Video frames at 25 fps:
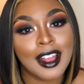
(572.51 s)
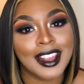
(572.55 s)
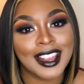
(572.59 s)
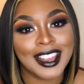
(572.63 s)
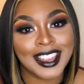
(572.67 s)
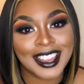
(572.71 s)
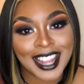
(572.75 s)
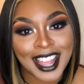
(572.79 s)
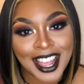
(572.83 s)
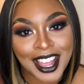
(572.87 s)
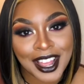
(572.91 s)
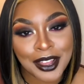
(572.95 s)

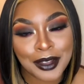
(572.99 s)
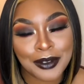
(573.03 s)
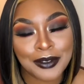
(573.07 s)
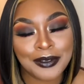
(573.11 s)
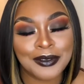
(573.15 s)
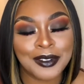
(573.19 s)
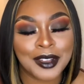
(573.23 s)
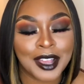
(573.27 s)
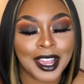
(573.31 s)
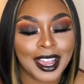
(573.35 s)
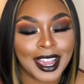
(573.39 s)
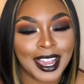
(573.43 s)

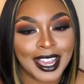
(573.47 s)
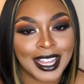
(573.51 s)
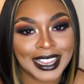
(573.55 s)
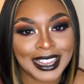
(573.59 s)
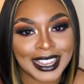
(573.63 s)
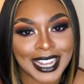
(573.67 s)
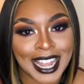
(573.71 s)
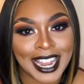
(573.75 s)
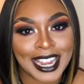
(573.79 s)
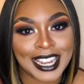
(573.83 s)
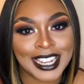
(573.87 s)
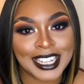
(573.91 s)
Love and
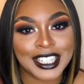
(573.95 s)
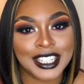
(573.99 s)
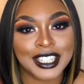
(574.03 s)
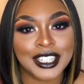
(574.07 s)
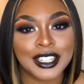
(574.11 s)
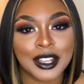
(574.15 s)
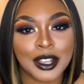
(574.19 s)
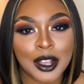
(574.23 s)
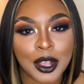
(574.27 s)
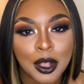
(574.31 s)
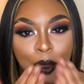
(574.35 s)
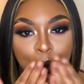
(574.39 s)
light.
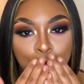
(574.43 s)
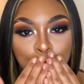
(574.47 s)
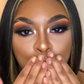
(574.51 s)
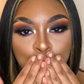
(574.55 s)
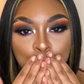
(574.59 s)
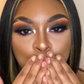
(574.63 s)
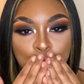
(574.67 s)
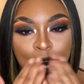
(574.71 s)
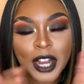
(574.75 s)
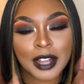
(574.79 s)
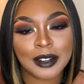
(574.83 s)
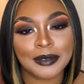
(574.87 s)

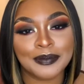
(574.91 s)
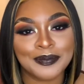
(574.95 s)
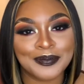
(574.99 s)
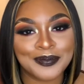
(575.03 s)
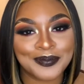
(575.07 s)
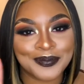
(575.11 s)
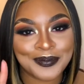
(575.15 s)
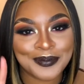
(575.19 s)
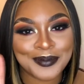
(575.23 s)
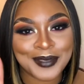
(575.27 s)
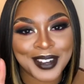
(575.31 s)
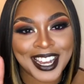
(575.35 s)

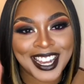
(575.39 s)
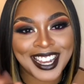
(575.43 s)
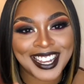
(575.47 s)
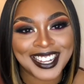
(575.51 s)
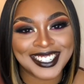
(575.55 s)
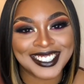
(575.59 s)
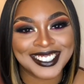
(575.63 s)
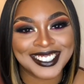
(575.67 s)
Bye.